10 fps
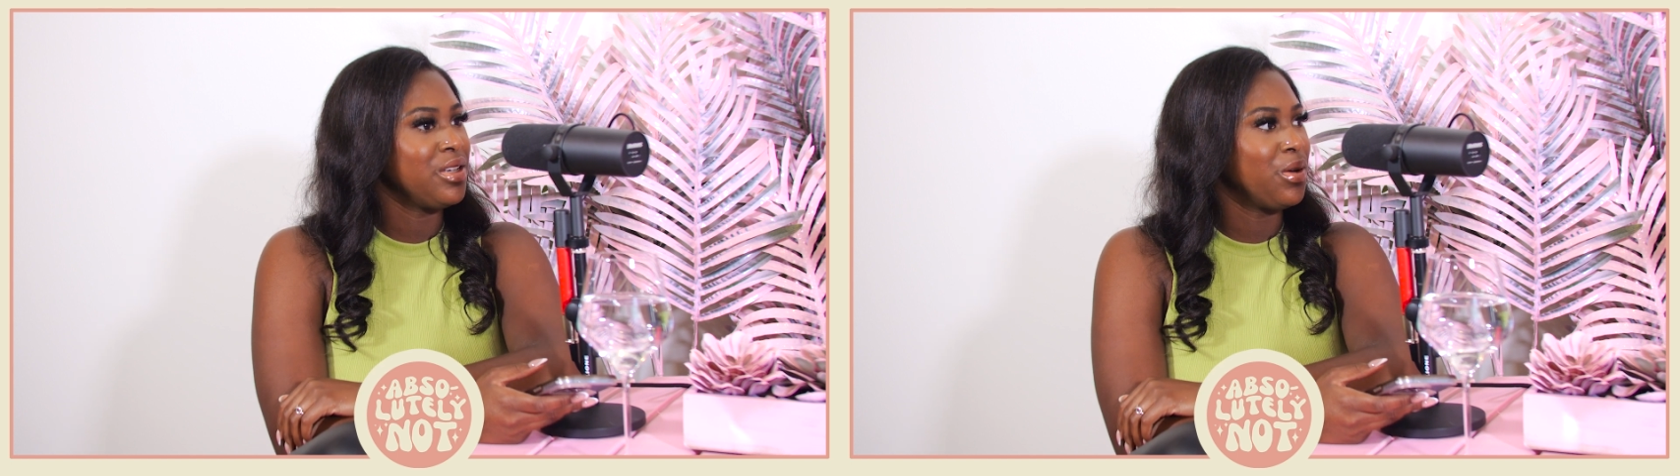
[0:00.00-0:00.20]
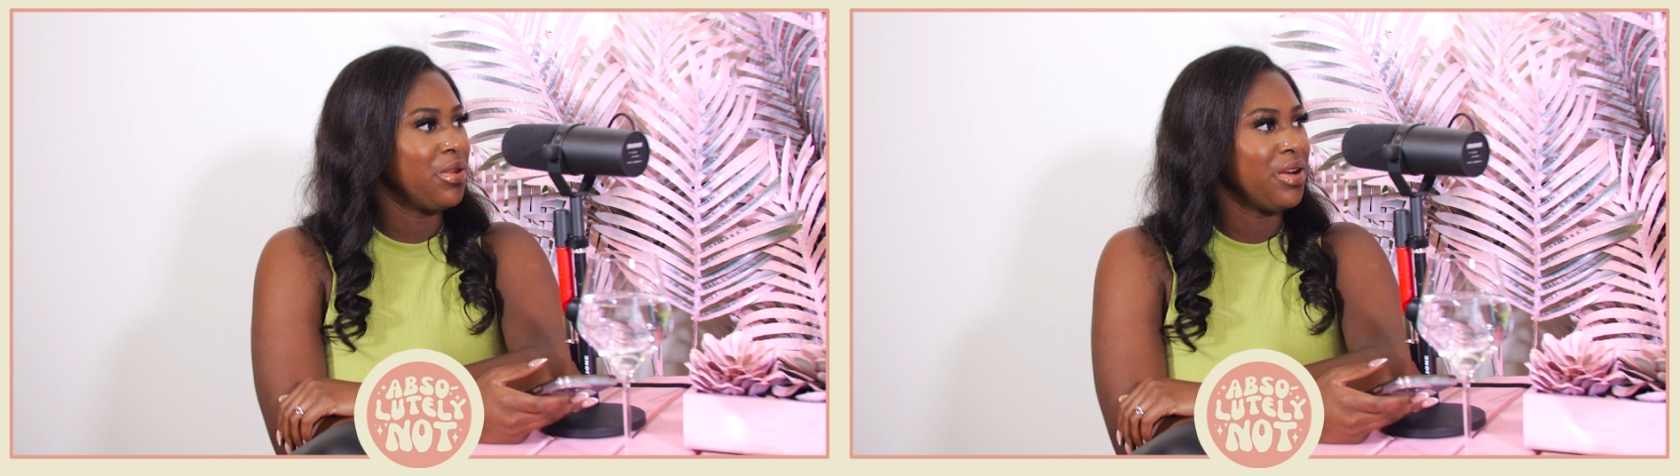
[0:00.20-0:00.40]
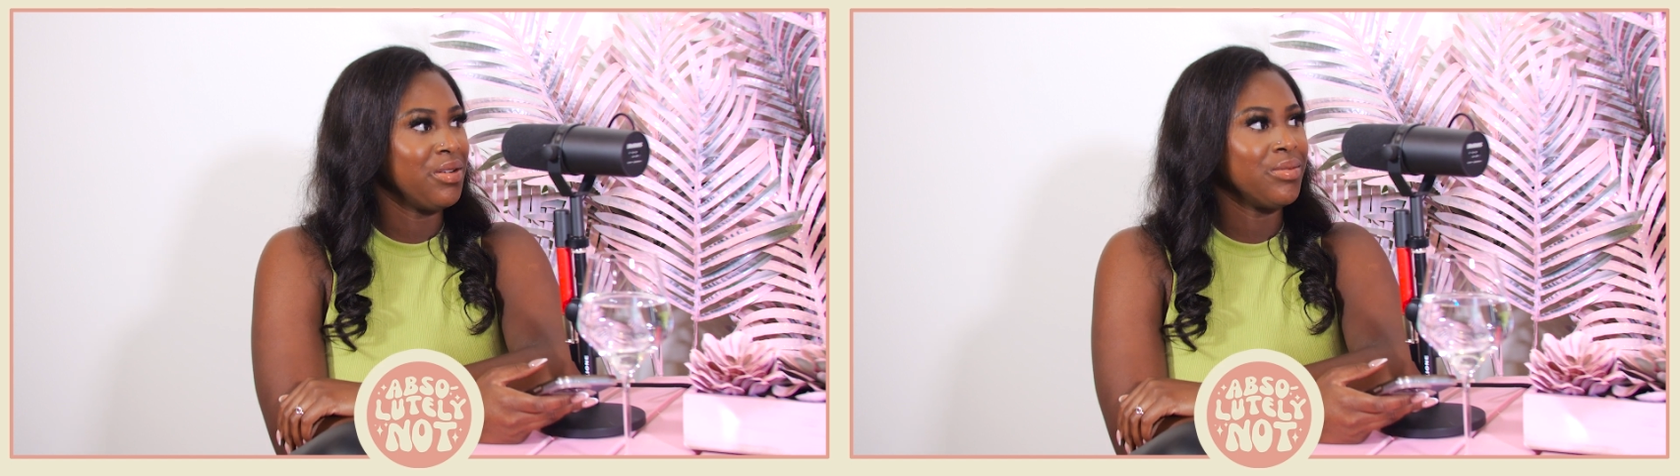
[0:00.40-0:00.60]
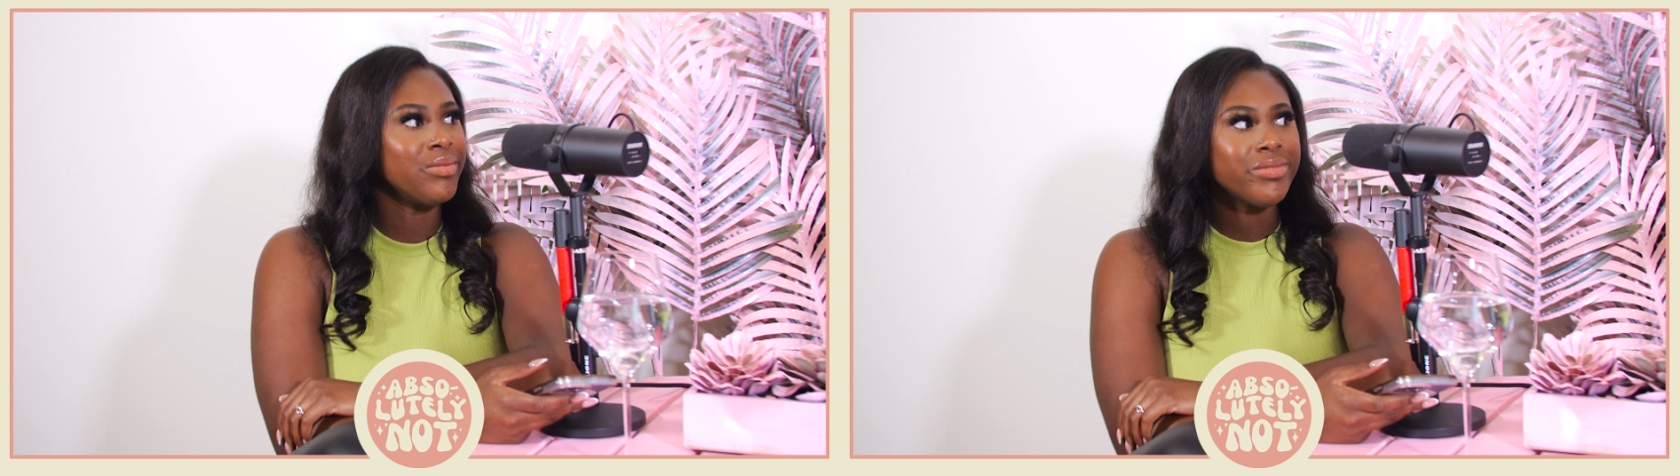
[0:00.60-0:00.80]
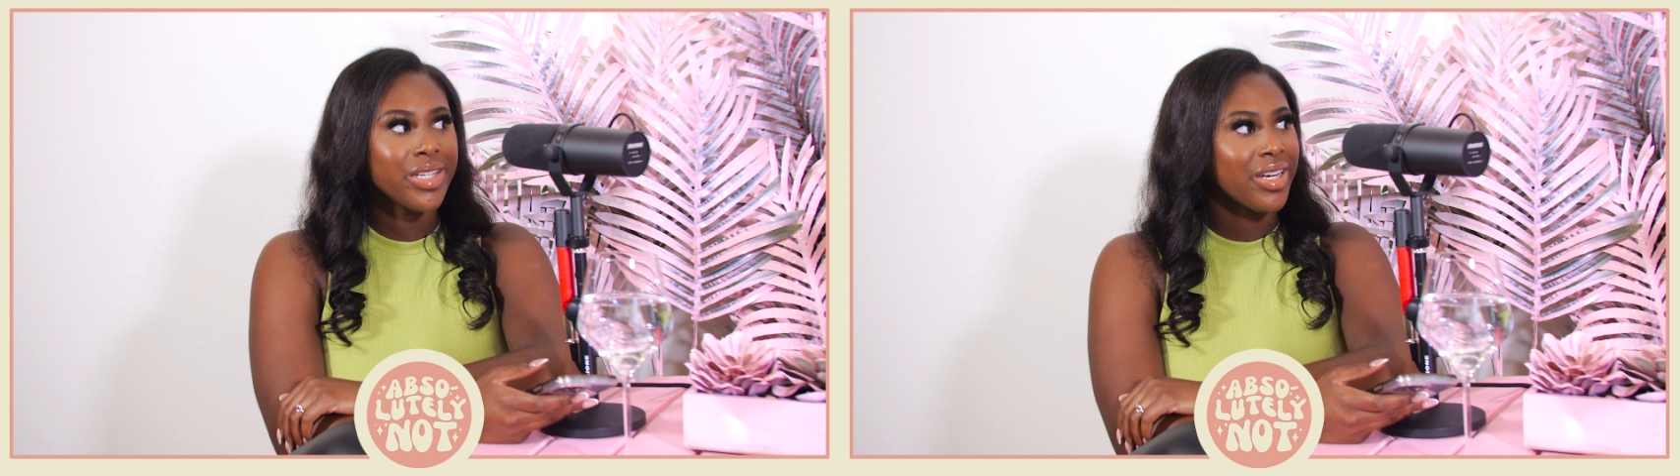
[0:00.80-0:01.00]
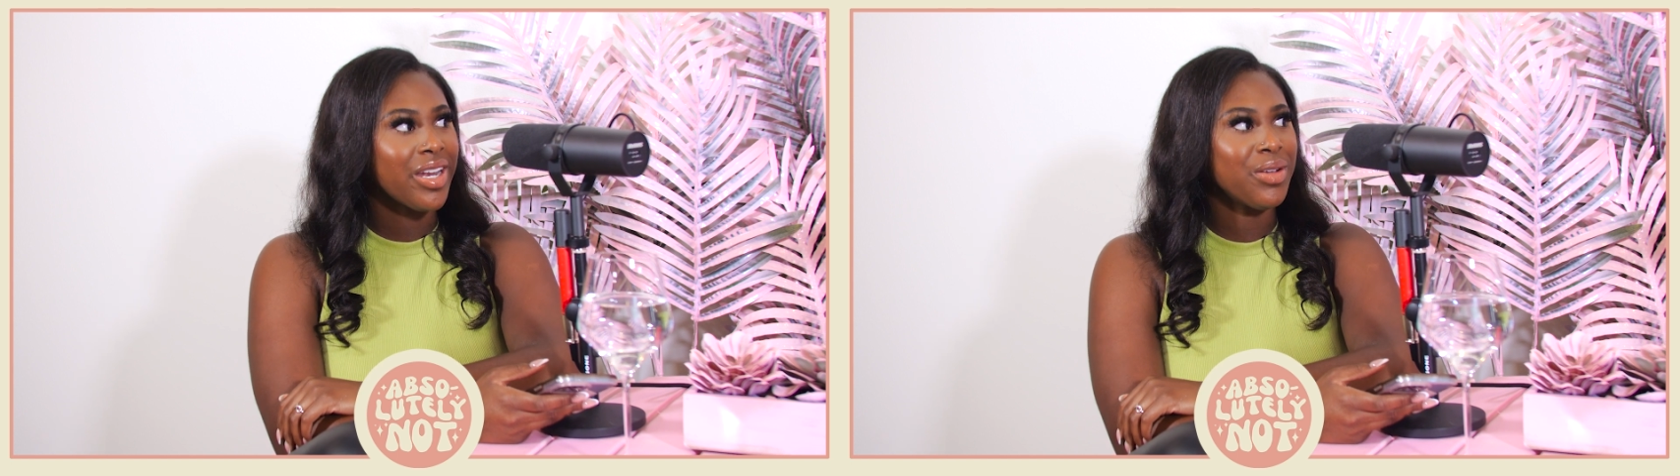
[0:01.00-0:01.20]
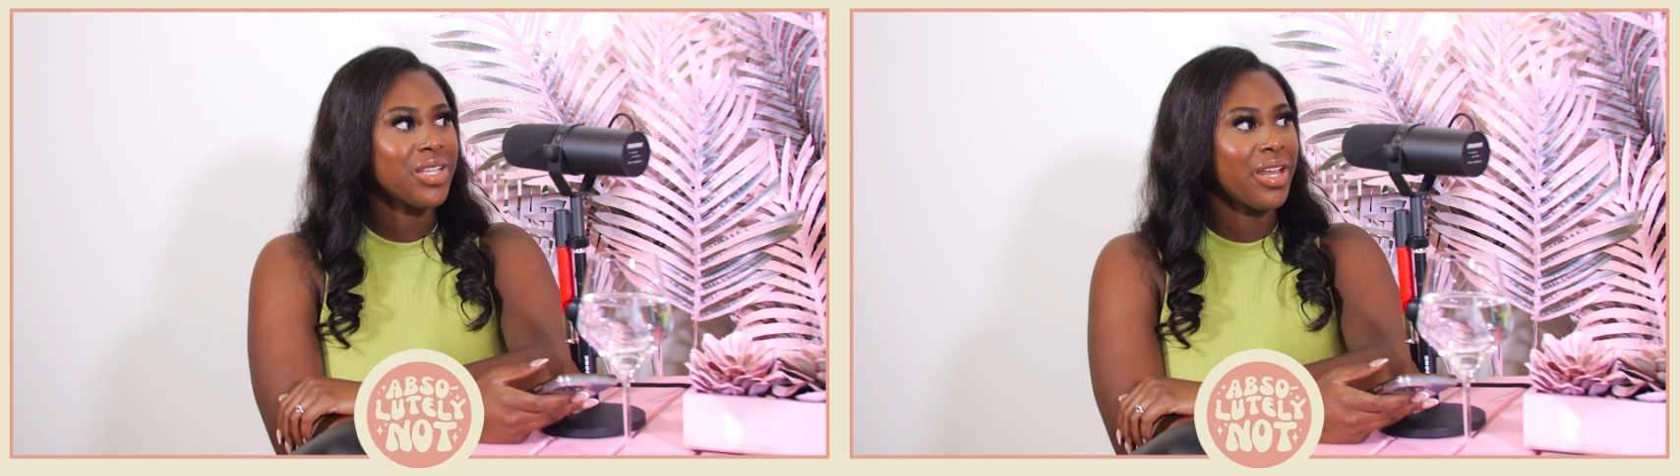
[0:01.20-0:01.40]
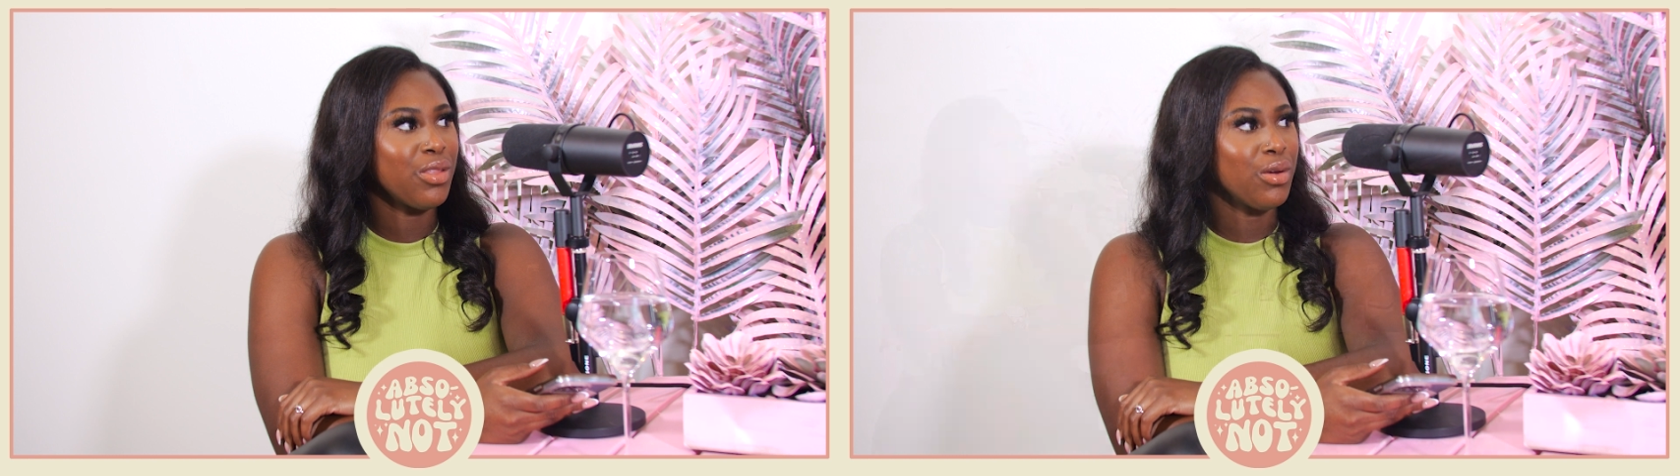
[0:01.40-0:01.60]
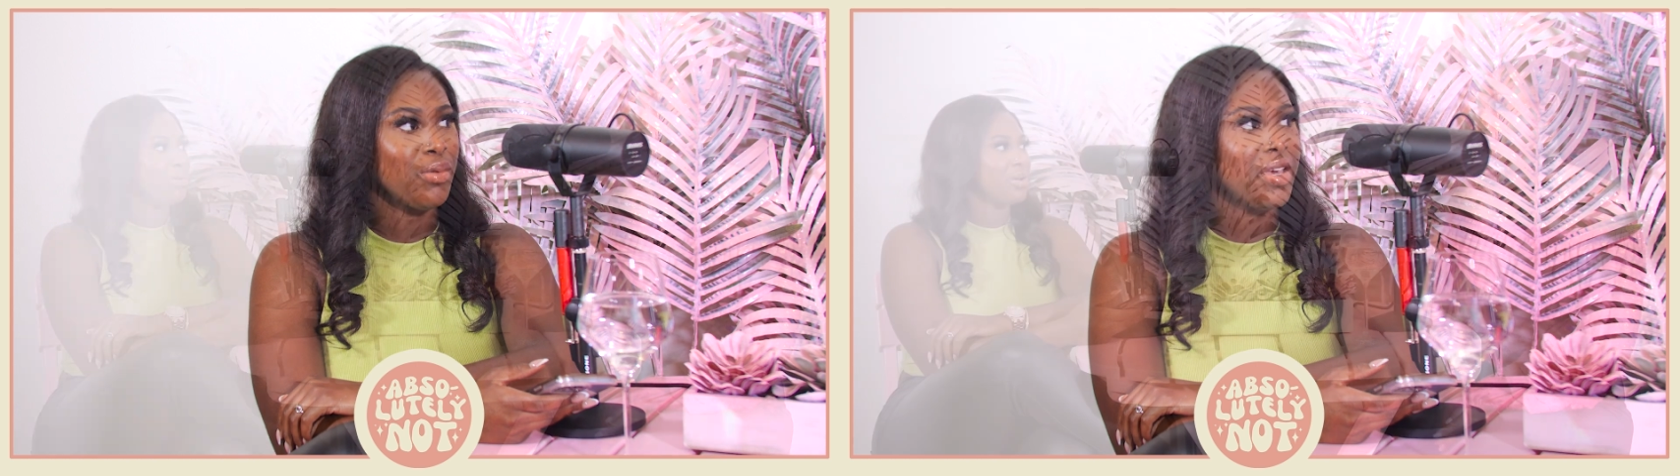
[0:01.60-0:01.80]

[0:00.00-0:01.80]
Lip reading: did go there dated outside of